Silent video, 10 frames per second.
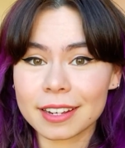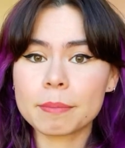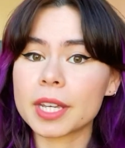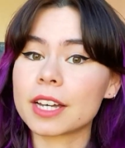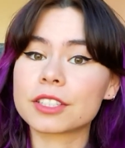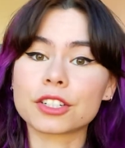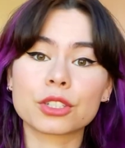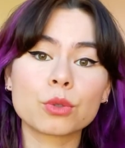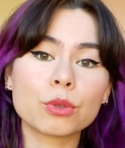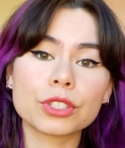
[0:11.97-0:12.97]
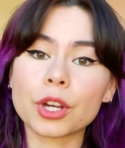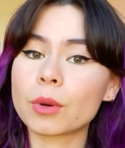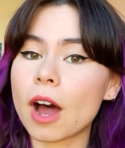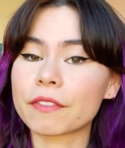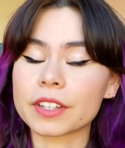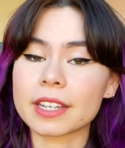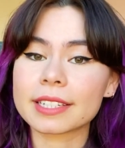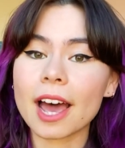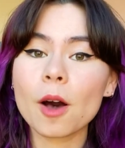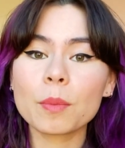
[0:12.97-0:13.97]
because their schools don't offer this
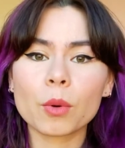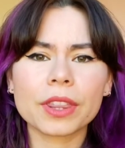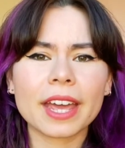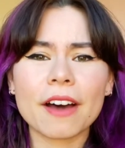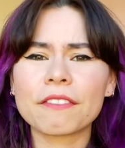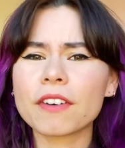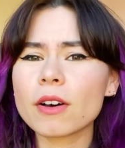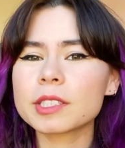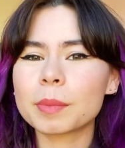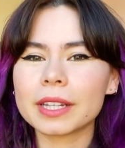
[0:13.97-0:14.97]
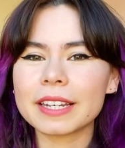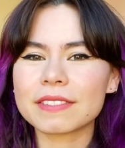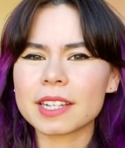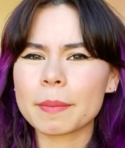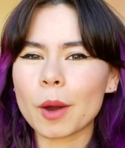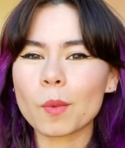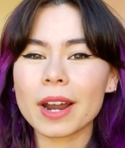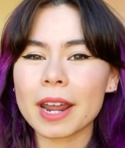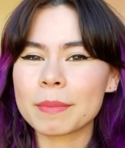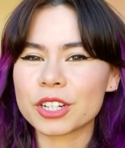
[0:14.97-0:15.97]
help or they have false beliefs about what
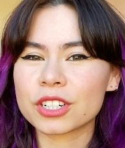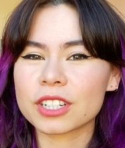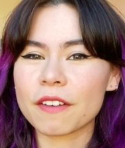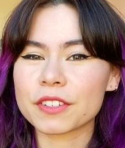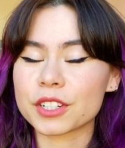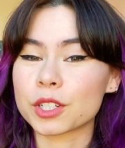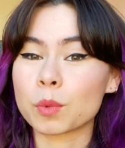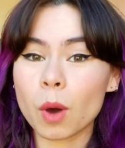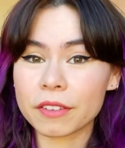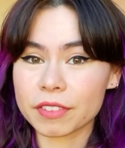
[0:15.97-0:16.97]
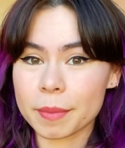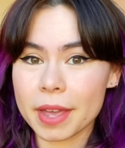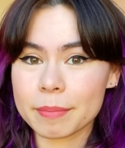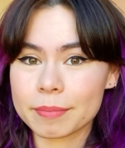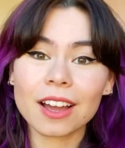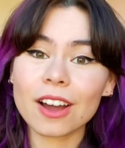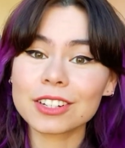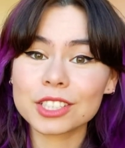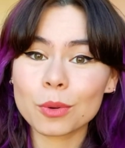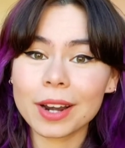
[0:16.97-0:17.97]
admissions officers want from them.
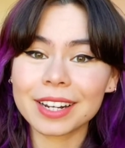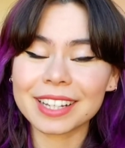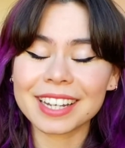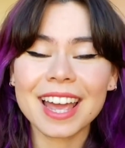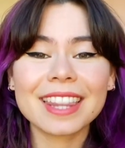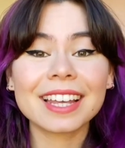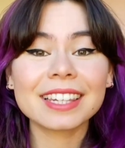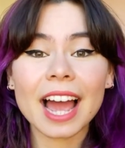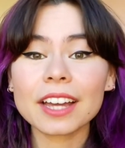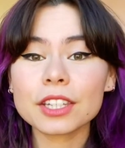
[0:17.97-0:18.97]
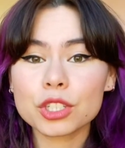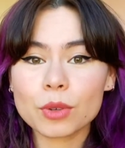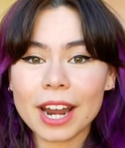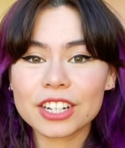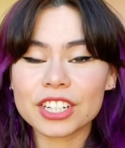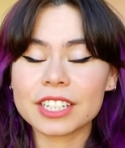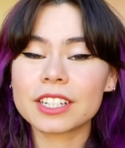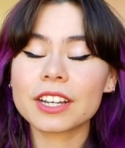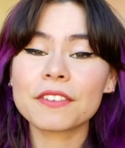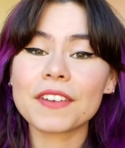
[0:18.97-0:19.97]
Consequently, they lack the strategy to
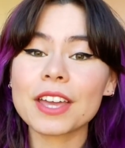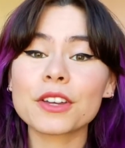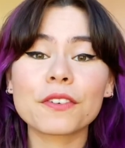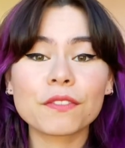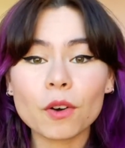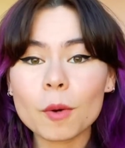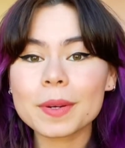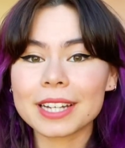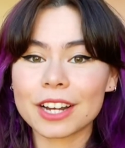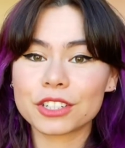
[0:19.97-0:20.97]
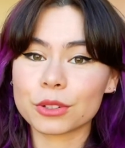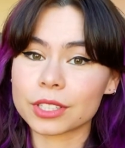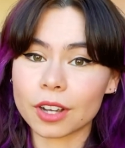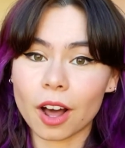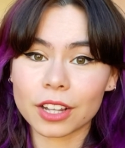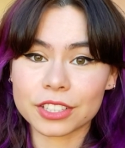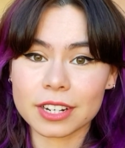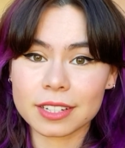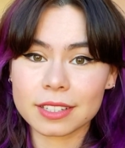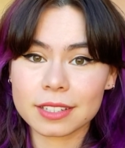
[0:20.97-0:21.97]
convey their full potential to
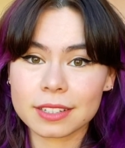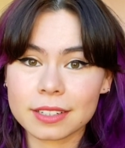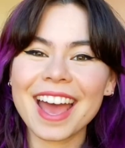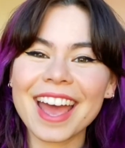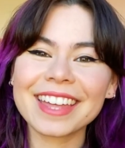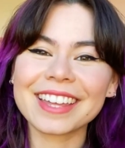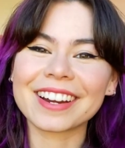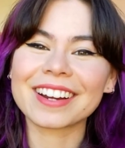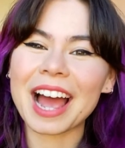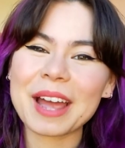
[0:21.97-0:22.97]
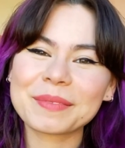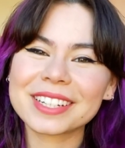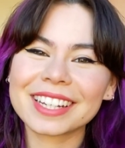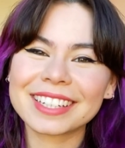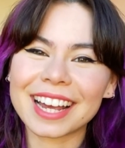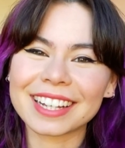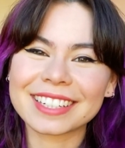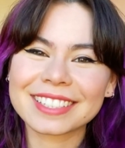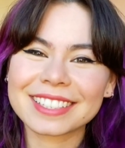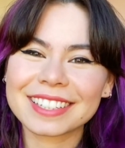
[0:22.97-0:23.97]
colleges. Hey there, I'm Dyllen
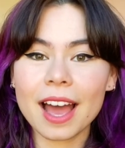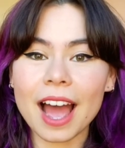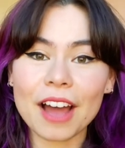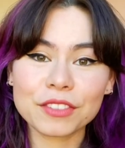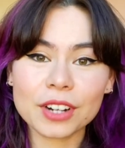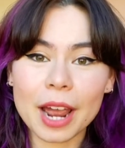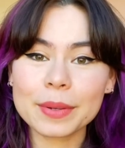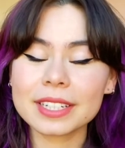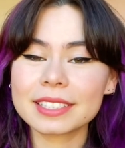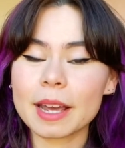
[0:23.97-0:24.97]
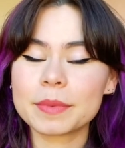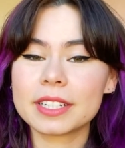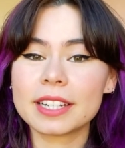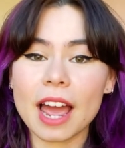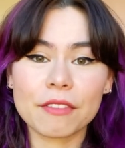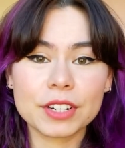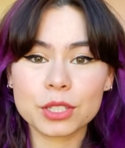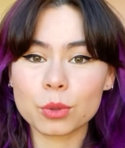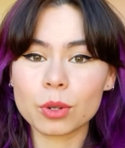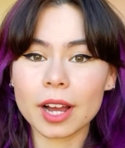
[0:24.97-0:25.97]
Ellis. After I was accepted to every
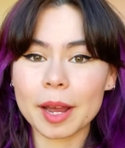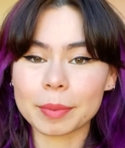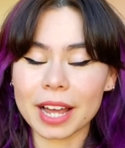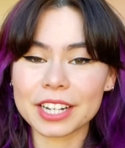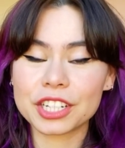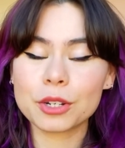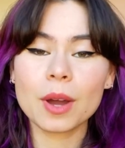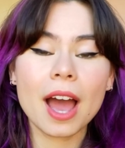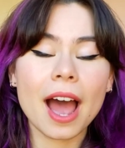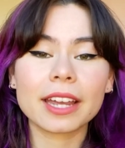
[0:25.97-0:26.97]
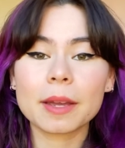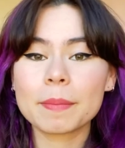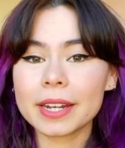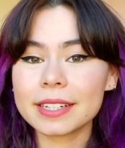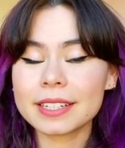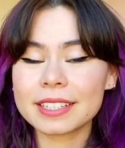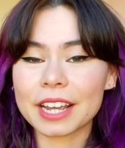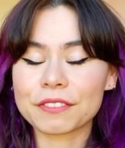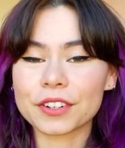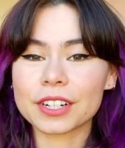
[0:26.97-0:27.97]
school I applied to, I committed to
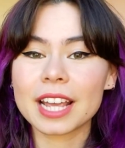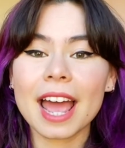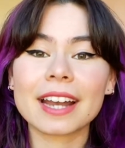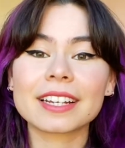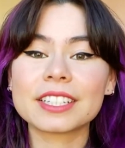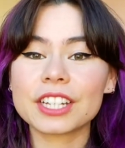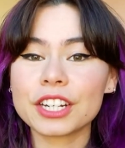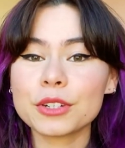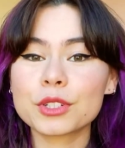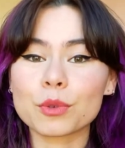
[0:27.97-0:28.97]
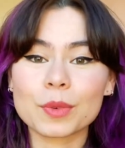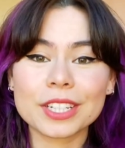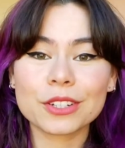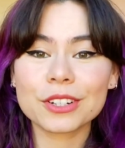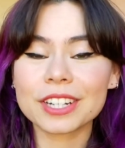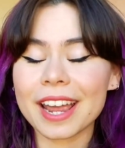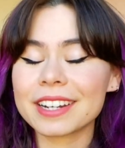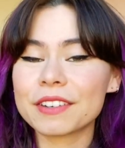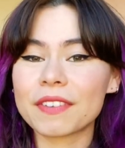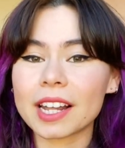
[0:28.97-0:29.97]
Stanford and continued to research and
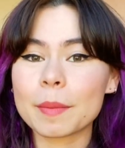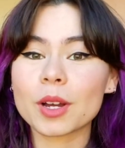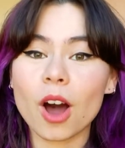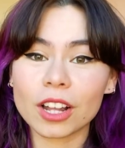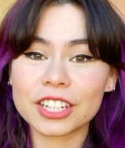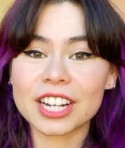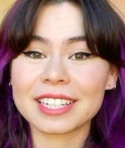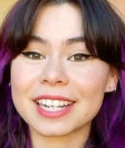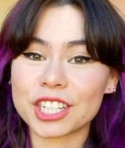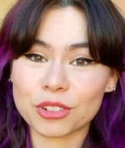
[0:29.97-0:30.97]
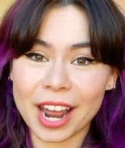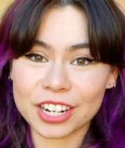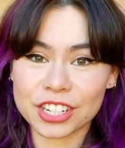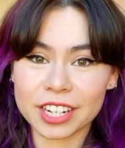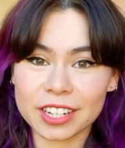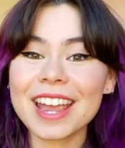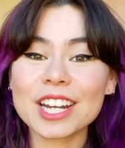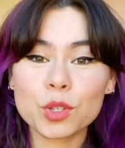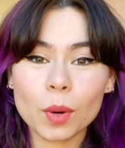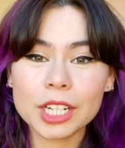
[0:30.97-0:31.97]
develop college essay strategy. In
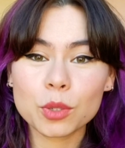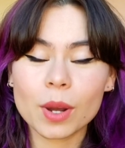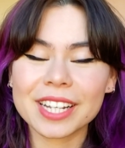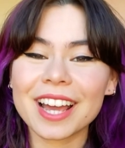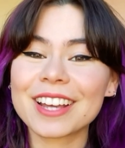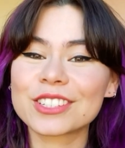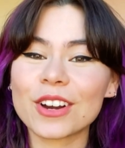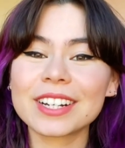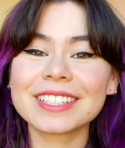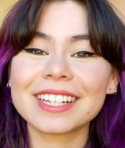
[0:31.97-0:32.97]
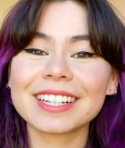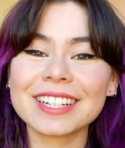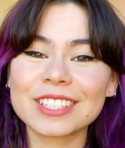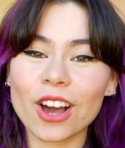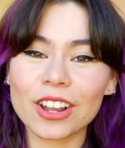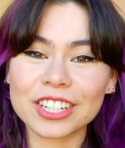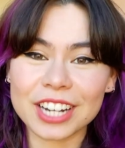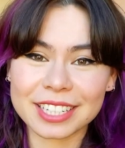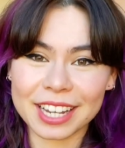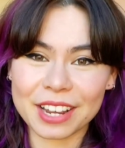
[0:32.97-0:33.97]
2020, I started Dyllen's College
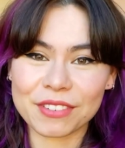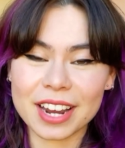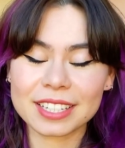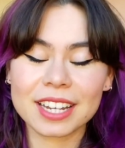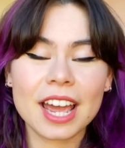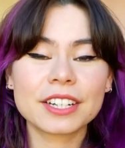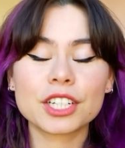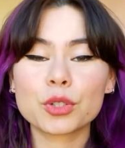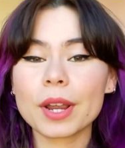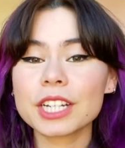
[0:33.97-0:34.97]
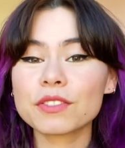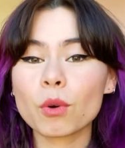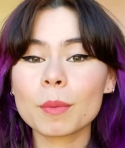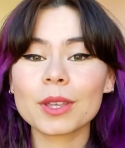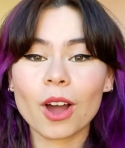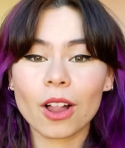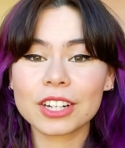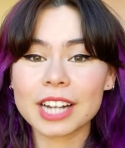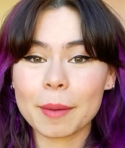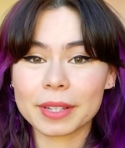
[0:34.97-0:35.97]
Essay Advice to transform the
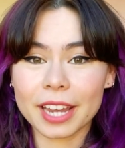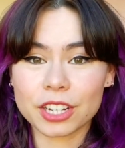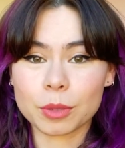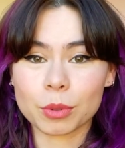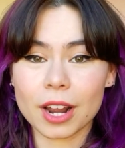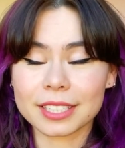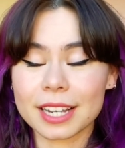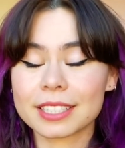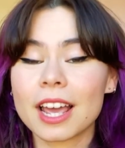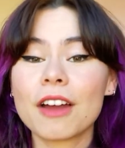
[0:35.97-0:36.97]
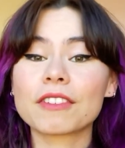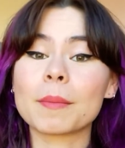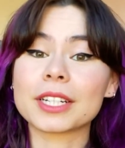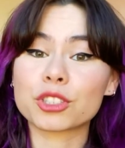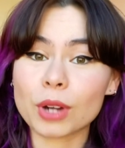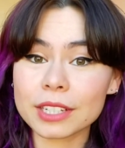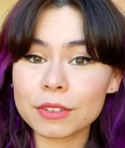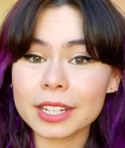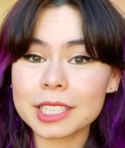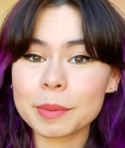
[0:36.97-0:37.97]
college application process from a
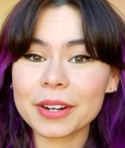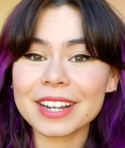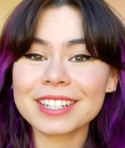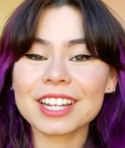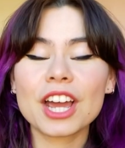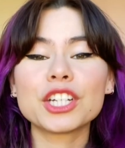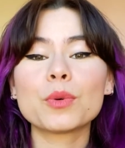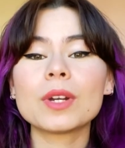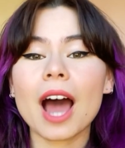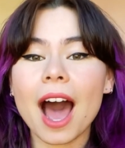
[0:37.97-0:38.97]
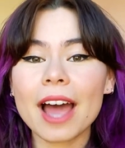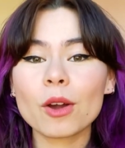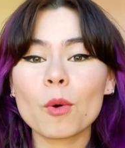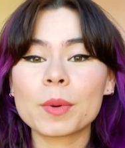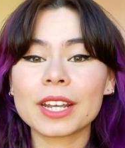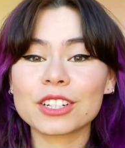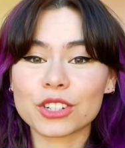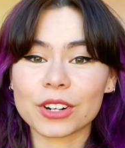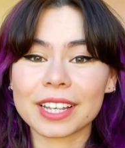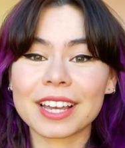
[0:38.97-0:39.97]
stressful experience to an eye-opening
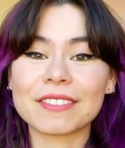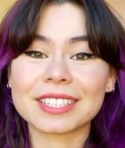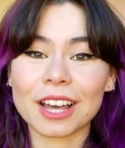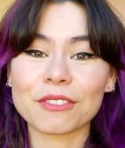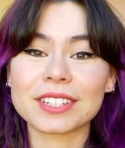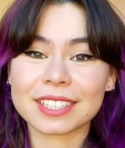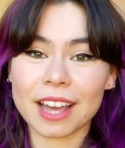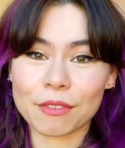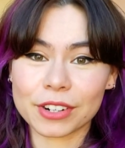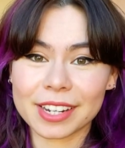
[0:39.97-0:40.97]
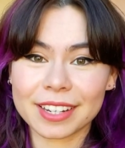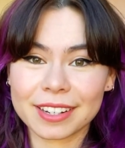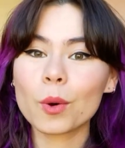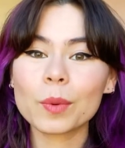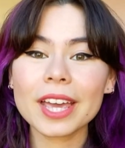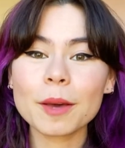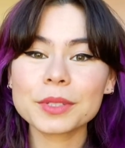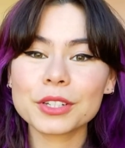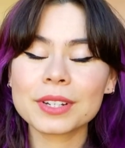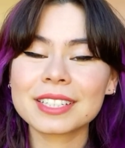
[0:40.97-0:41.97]
journey of self-discovery. We help
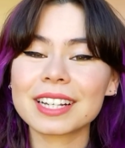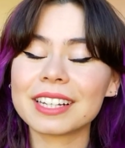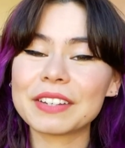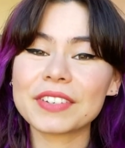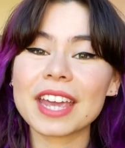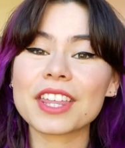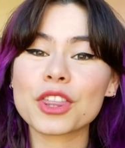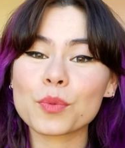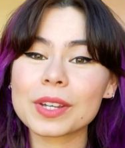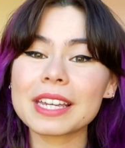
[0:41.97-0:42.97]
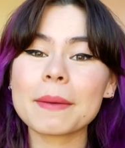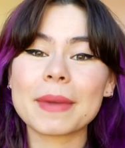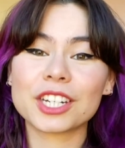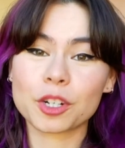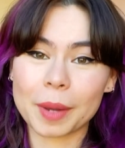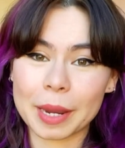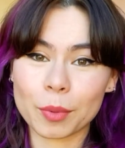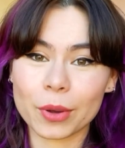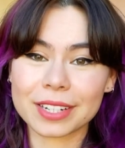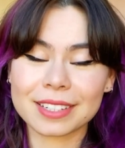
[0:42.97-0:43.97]
students alleviate three major pain
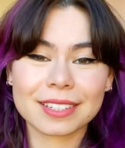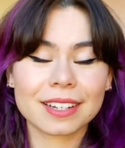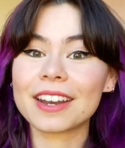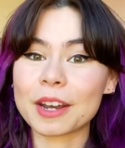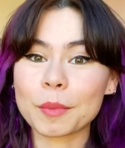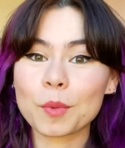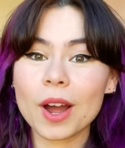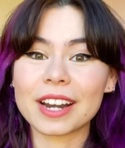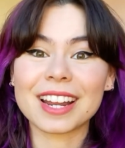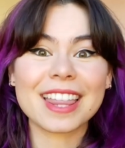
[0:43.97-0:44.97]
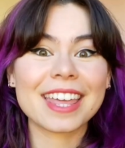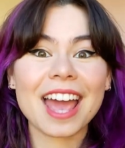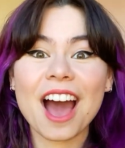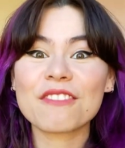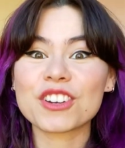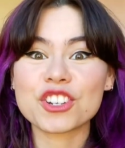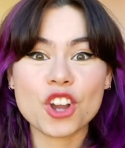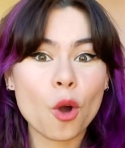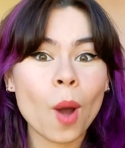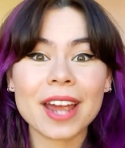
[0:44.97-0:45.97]
points. Number one, they have
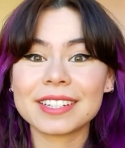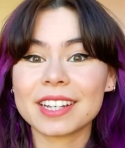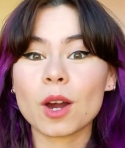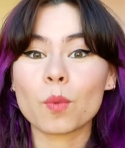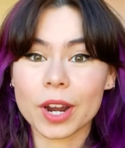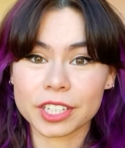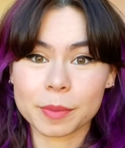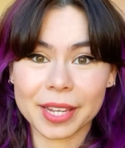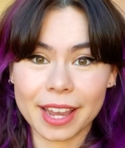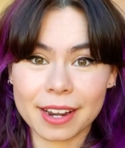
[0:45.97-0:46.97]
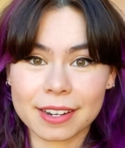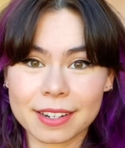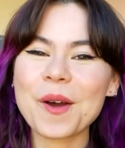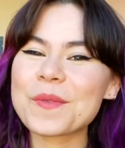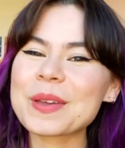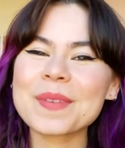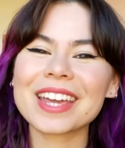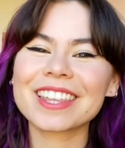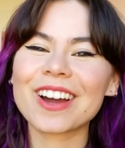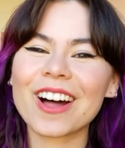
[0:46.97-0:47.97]
no idea where to begin. We
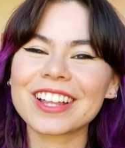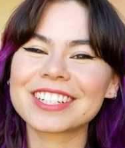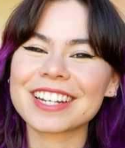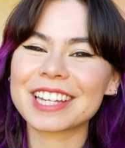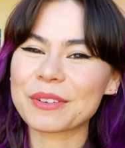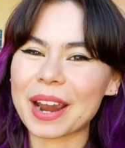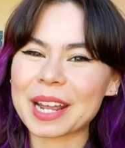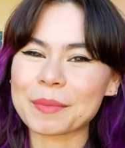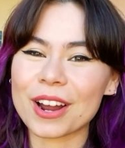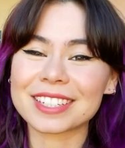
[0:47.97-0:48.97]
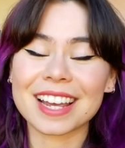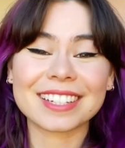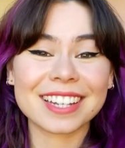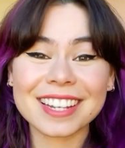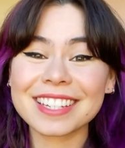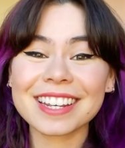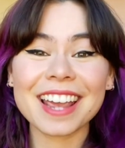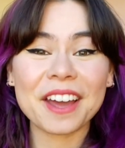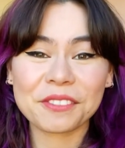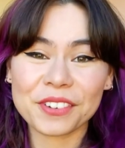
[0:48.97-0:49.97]
make the college essay writing process easy
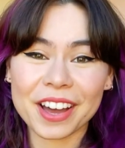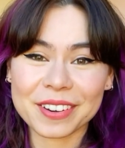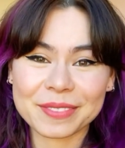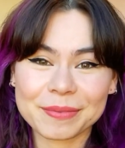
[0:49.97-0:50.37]
and fun.